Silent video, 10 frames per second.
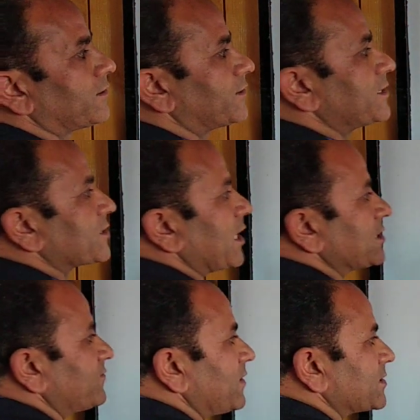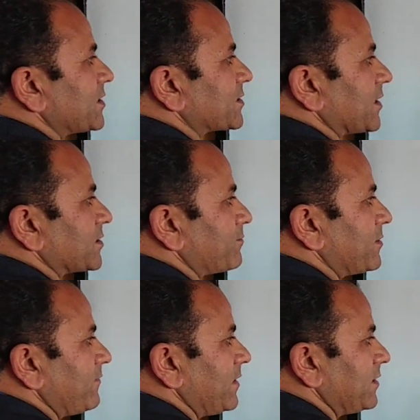this transverse distance
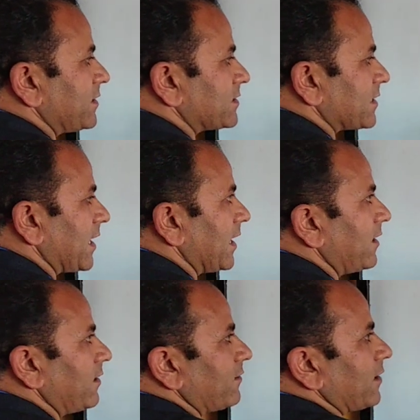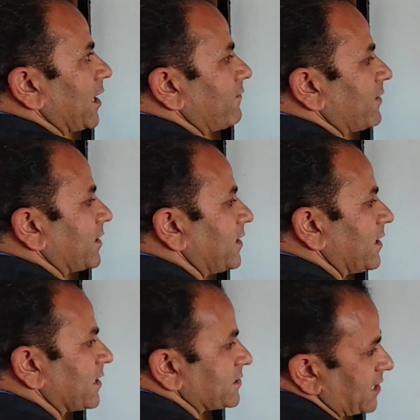between this L, L1
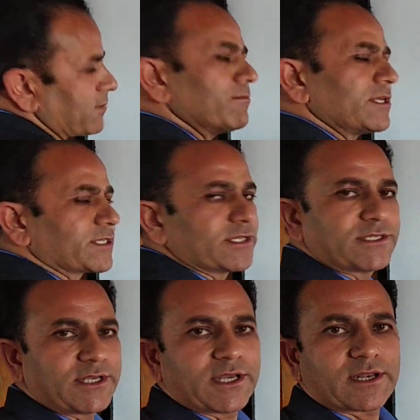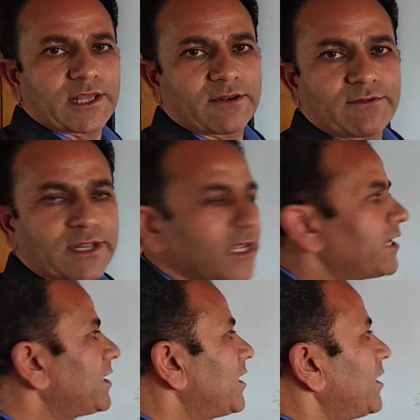here, same distance here, L1
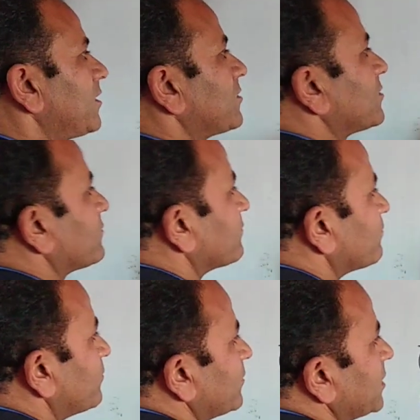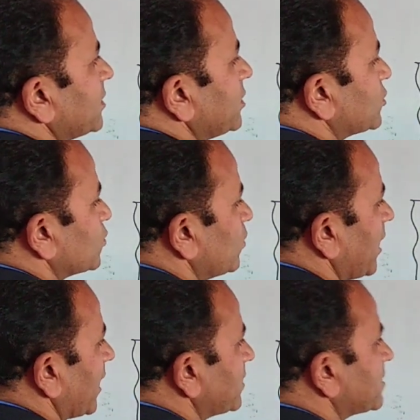again here, these two
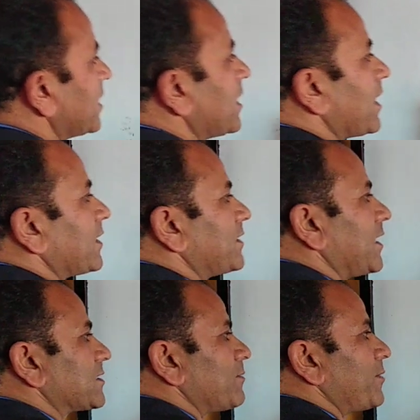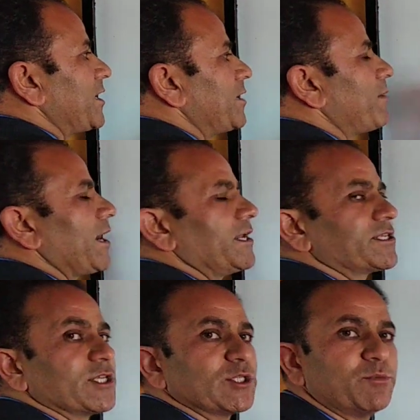lengths, they are separated by a
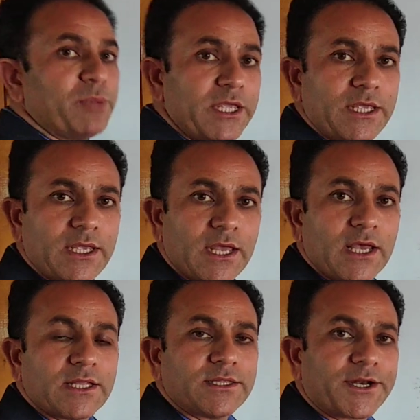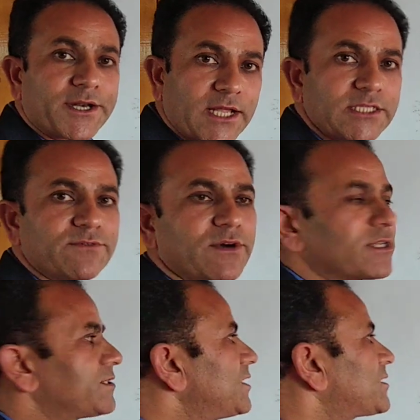distance B, the
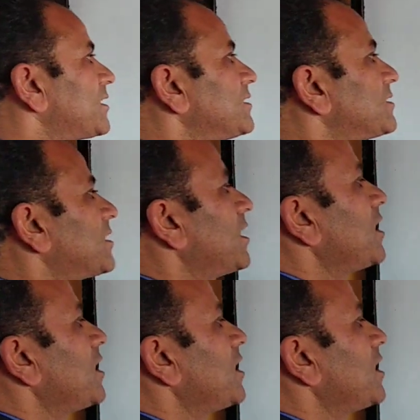transverse distance